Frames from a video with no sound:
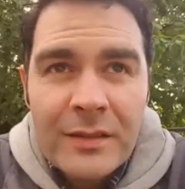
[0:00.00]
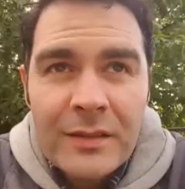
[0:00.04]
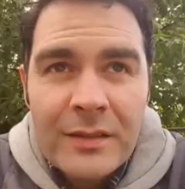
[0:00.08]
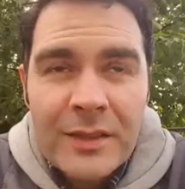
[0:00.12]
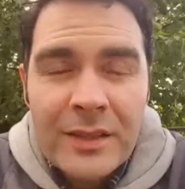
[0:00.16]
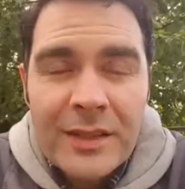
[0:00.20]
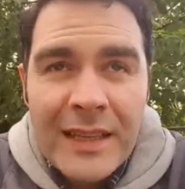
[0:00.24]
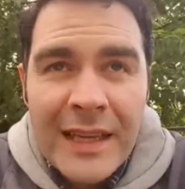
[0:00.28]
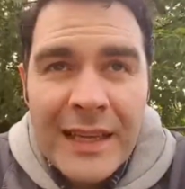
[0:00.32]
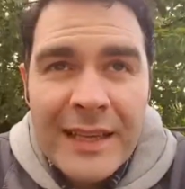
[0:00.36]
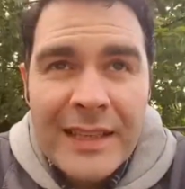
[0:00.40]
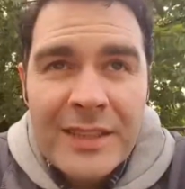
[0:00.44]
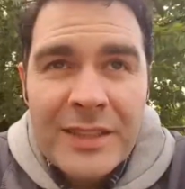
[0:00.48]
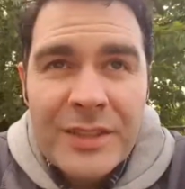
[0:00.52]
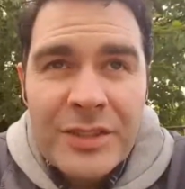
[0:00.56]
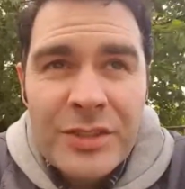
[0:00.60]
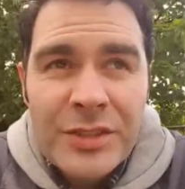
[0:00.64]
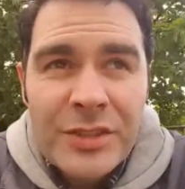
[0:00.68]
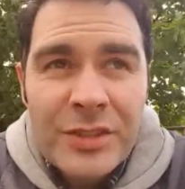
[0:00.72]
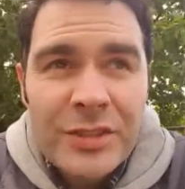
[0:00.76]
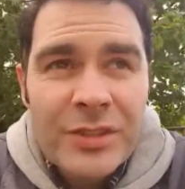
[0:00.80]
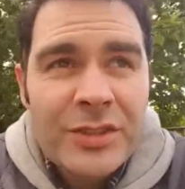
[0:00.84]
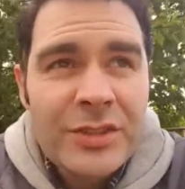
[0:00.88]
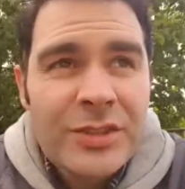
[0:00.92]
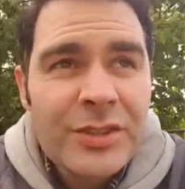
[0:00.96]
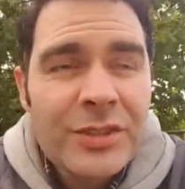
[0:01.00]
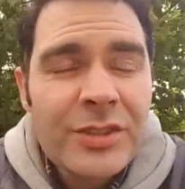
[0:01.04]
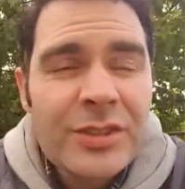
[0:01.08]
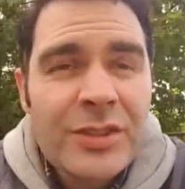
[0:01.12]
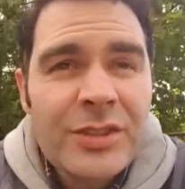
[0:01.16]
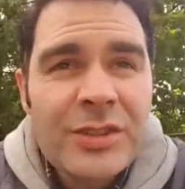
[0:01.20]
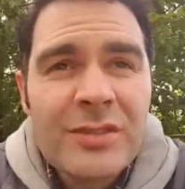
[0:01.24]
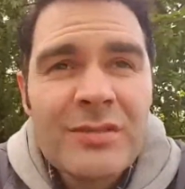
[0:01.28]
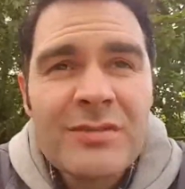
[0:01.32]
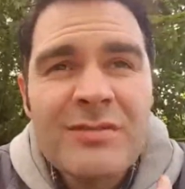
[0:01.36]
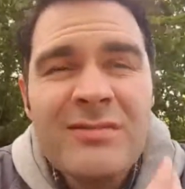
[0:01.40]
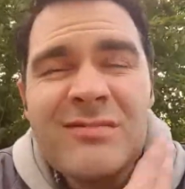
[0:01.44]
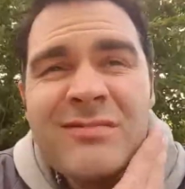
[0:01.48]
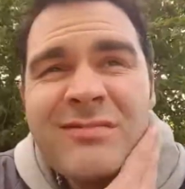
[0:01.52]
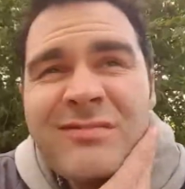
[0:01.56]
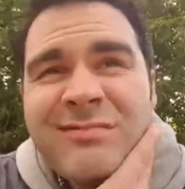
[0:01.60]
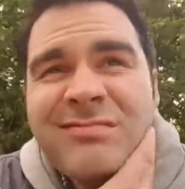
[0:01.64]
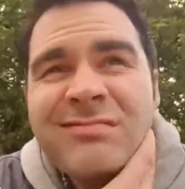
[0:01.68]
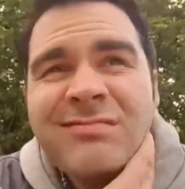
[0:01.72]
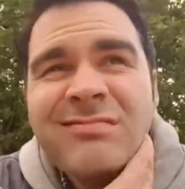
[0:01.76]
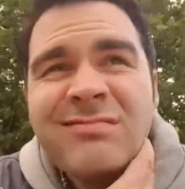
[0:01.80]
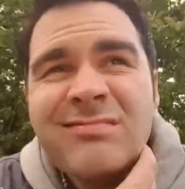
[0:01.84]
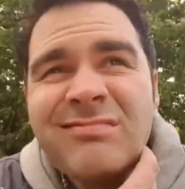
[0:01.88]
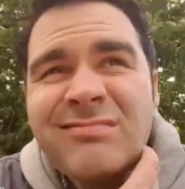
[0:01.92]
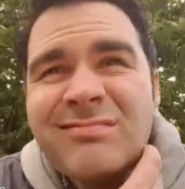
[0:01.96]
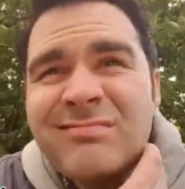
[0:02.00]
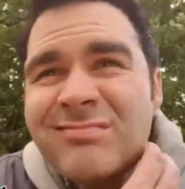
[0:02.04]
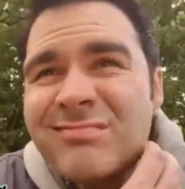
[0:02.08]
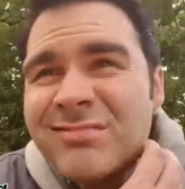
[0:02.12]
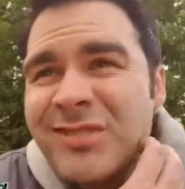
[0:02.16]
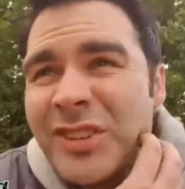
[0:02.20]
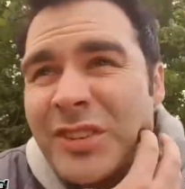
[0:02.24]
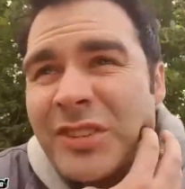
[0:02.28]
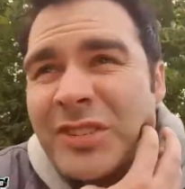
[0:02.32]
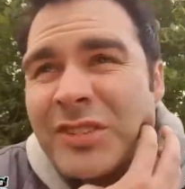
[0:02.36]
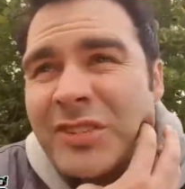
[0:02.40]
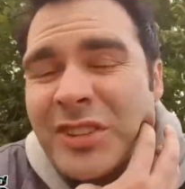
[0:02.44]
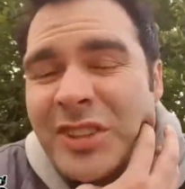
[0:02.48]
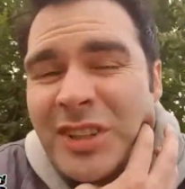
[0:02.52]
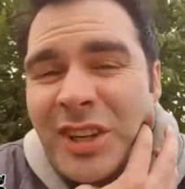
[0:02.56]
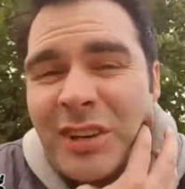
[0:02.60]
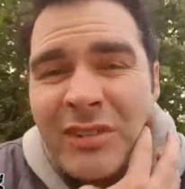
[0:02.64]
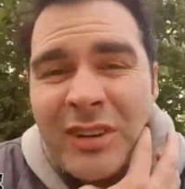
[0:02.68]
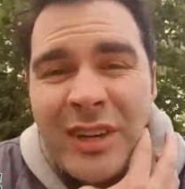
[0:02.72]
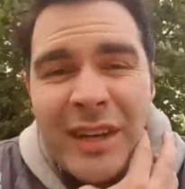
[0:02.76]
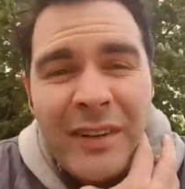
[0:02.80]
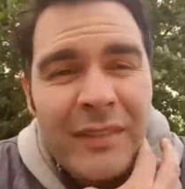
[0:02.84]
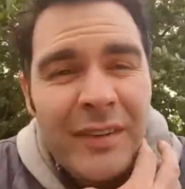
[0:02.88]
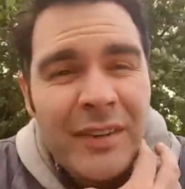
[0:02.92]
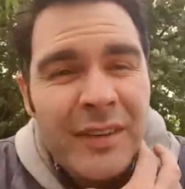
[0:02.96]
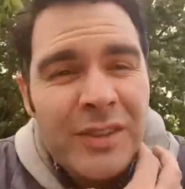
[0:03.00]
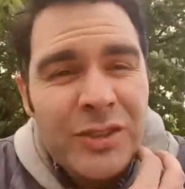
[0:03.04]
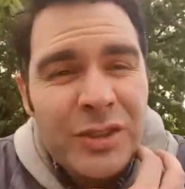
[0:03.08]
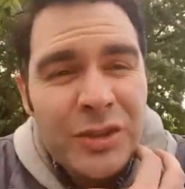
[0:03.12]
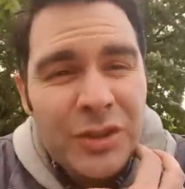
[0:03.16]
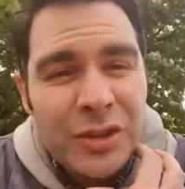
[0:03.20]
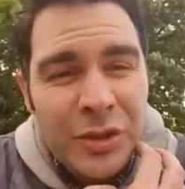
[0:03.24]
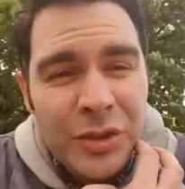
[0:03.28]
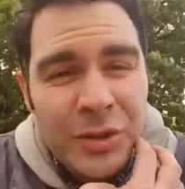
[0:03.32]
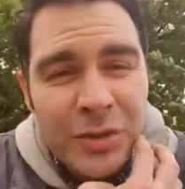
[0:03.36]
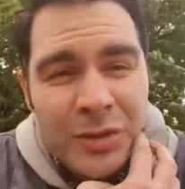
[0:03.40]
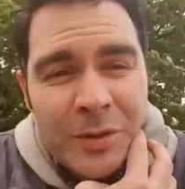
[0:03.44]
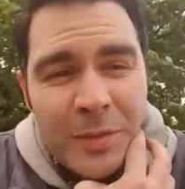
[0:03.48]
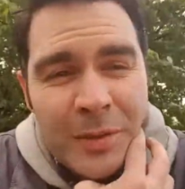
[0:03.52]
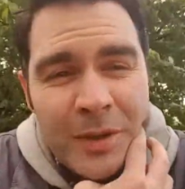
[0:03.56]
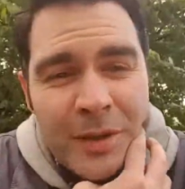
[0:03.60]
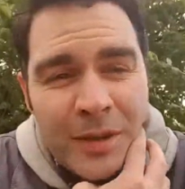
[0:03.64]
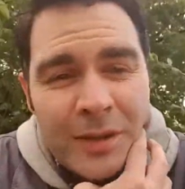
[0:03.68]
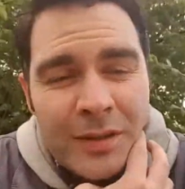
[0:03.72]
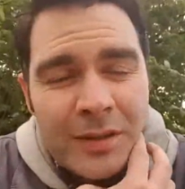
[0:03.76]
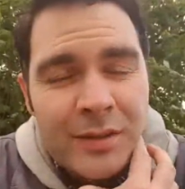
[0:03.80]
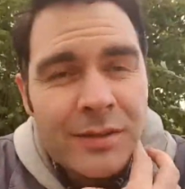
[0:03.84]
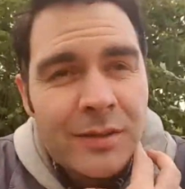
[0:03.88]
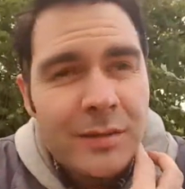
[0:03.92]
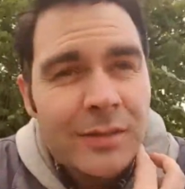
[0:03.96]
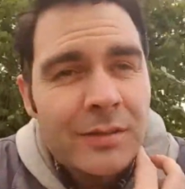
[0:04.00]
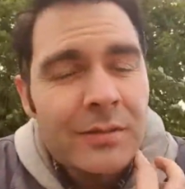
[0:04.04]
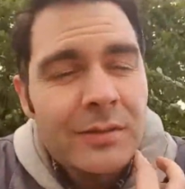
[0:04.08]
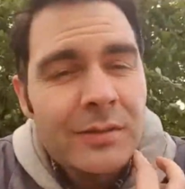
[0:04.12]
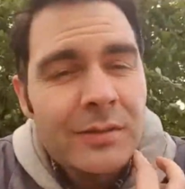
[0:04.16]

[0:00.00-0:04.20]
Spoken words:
the days just you don't really have anything to do, to be honest.